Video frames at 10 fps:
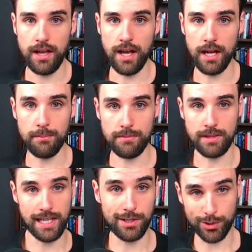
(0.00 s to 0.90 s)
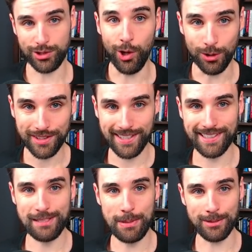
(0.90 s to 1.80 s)
Um, the end result
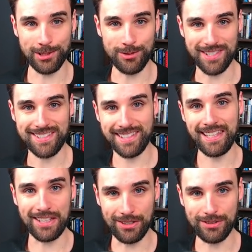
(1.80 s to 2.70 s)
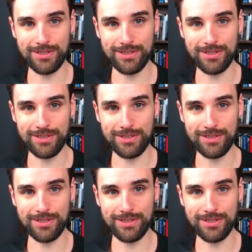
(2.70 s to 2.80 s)
is to be able to do the skill.